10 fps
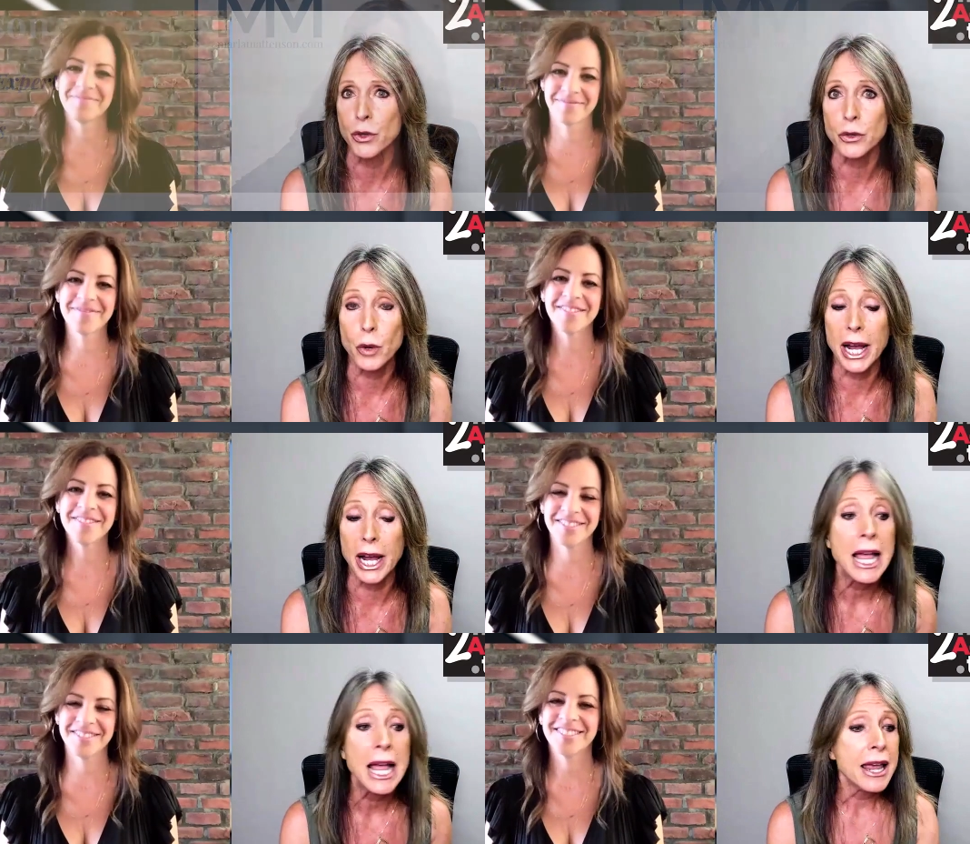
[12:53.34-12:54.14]
Speaker 1: worldwide.
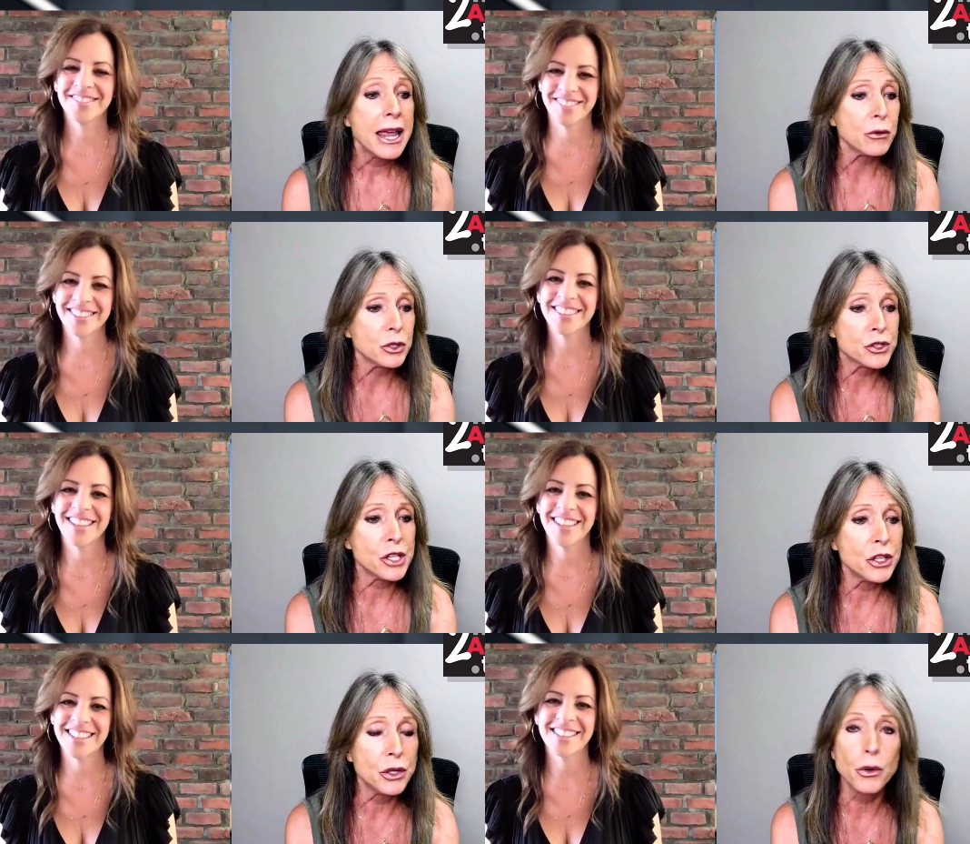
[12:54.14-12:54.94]
And we'll see
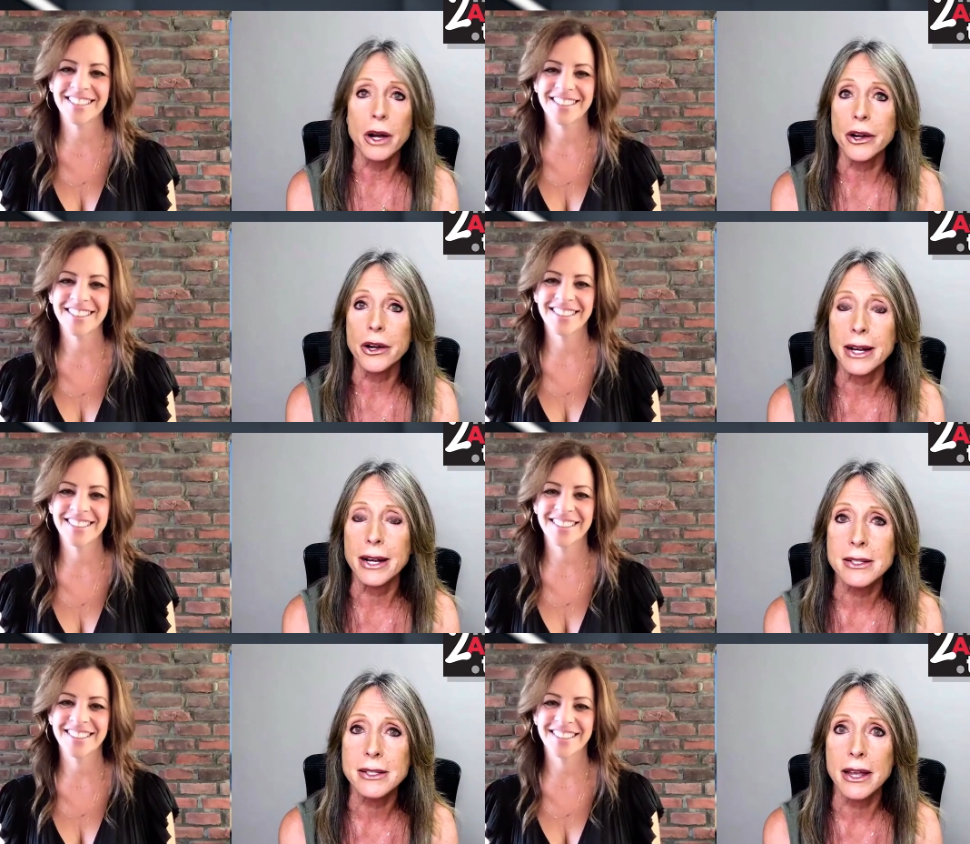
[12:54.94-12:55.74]
you on our next
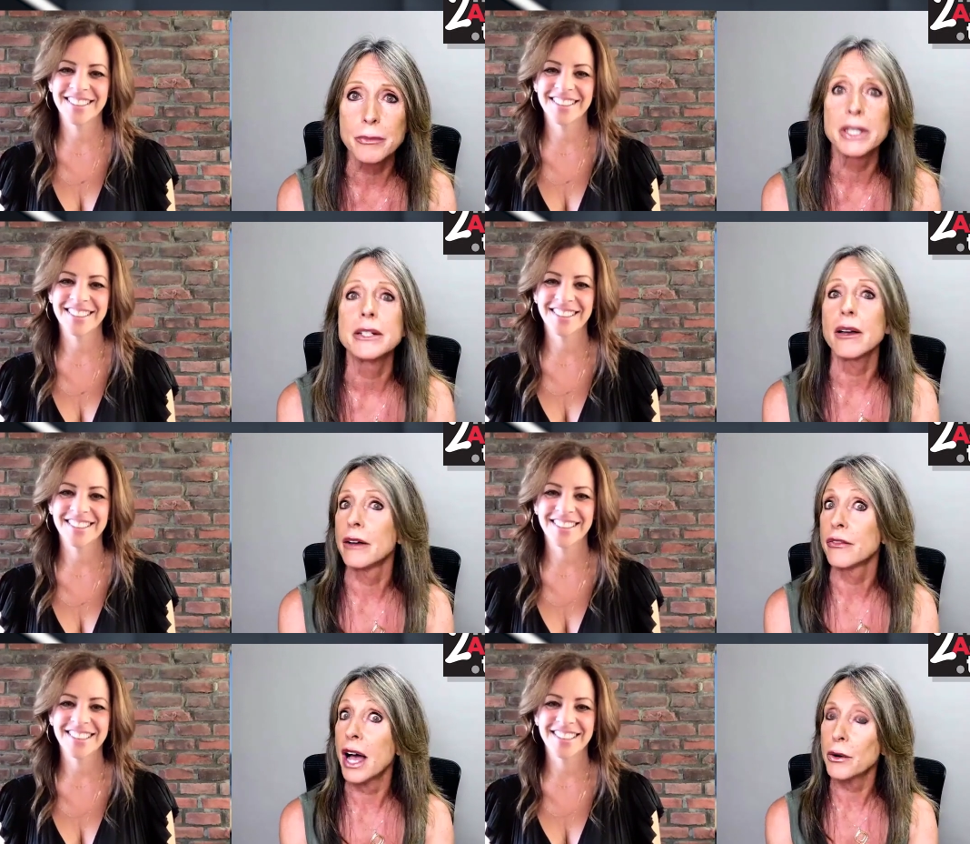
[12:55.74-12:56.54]
segment of
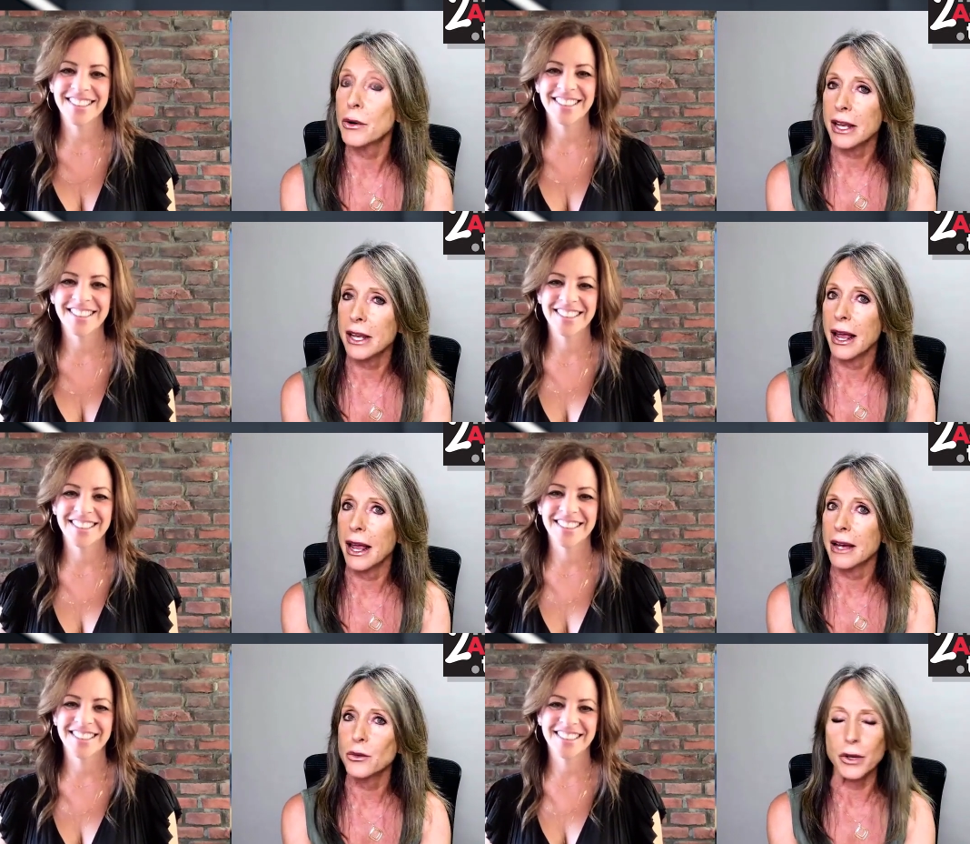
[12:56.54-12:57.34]
Our Second
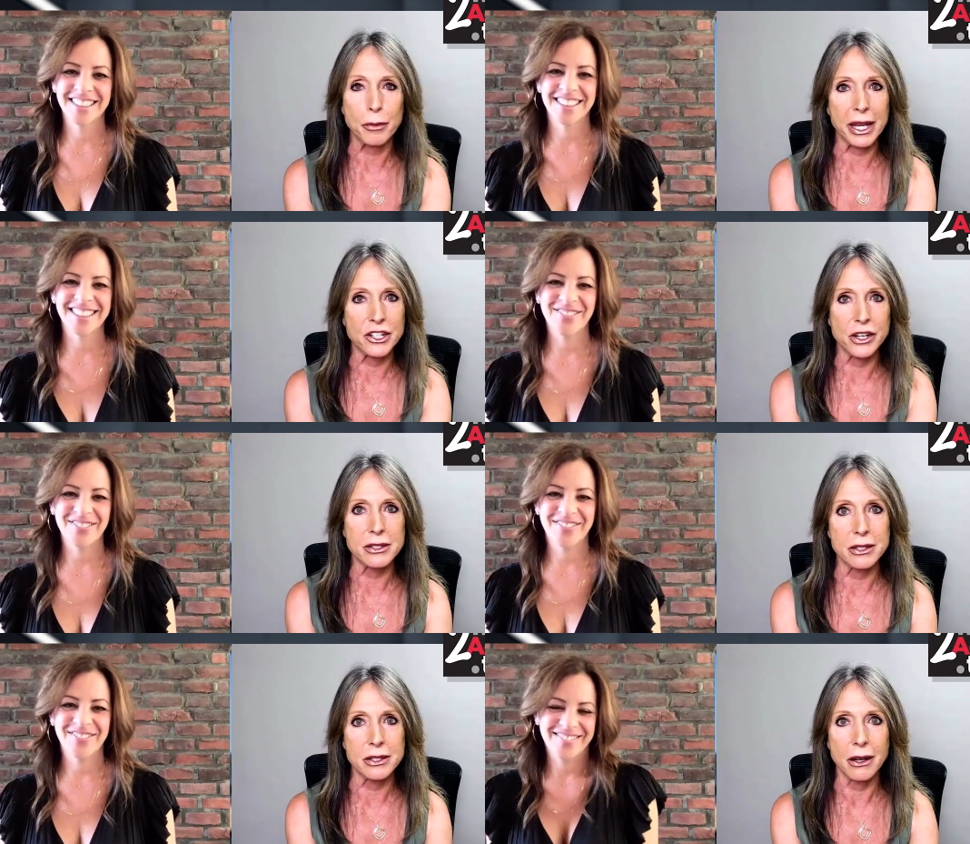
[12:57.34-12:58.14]
Act with Paige and
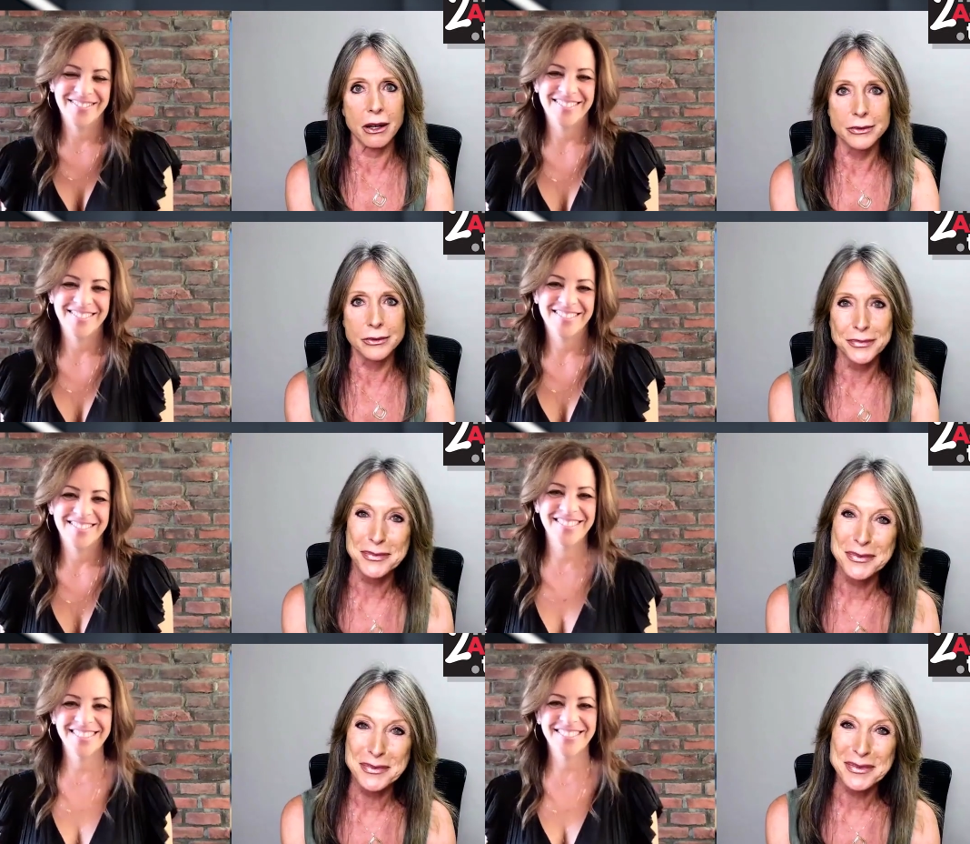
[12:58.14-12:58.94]
Silka.
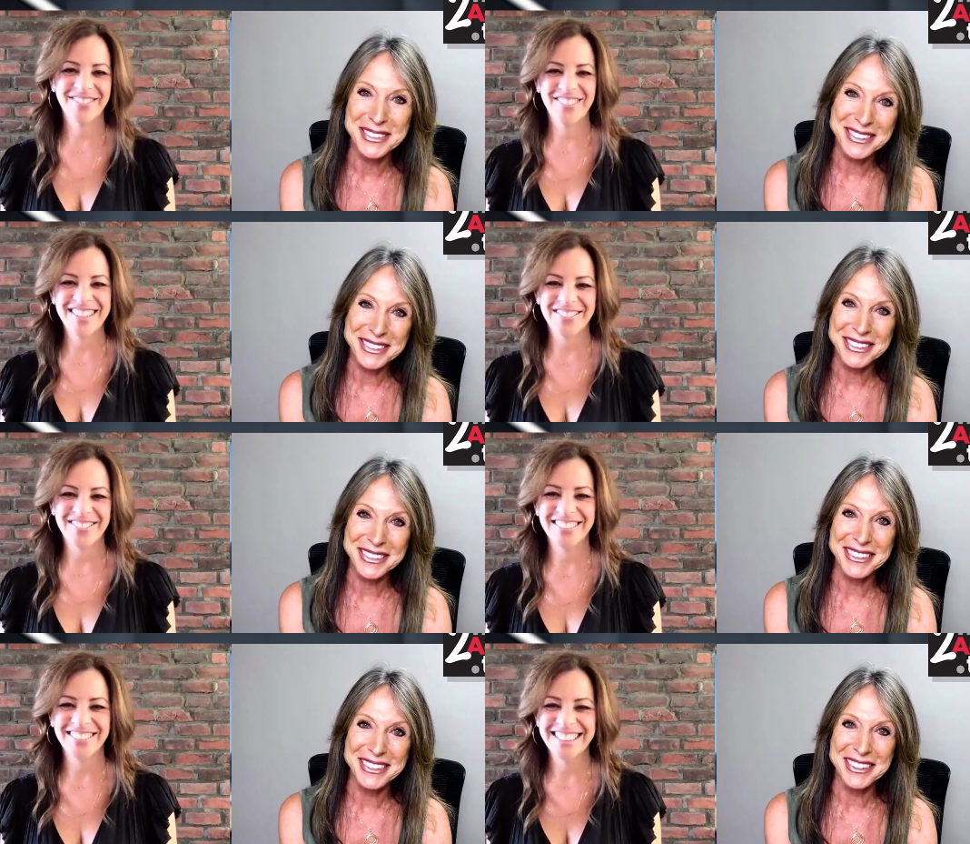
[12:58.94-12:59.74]

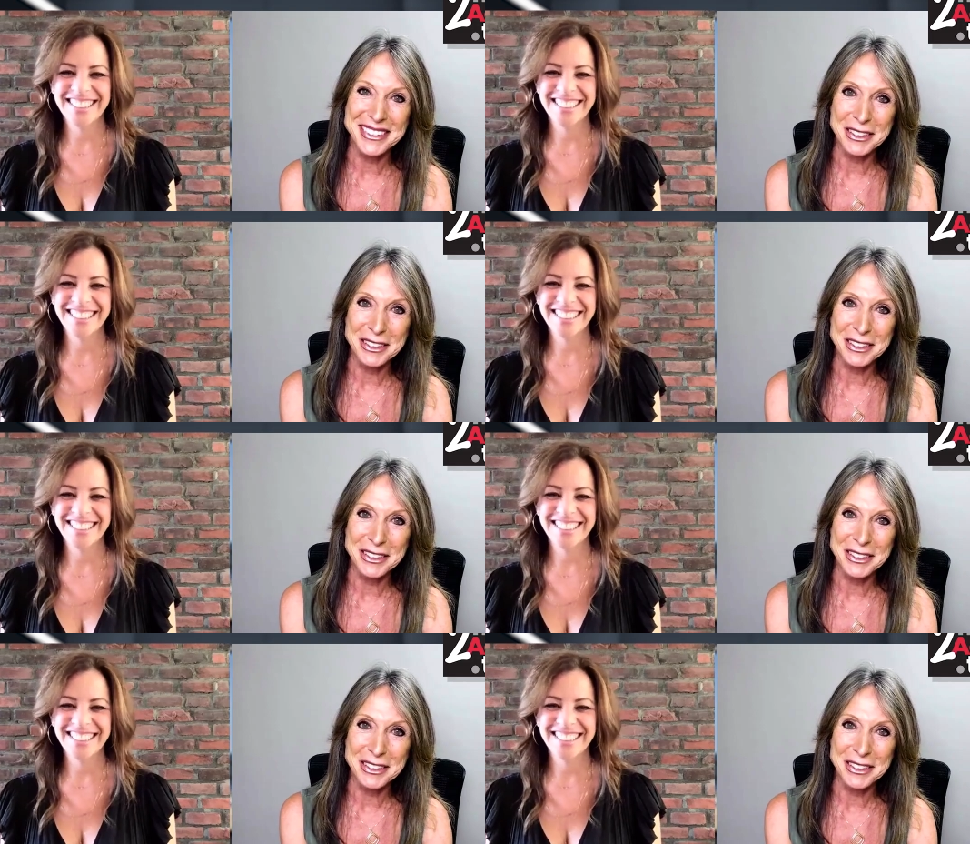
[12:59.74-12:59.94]
Wonderful.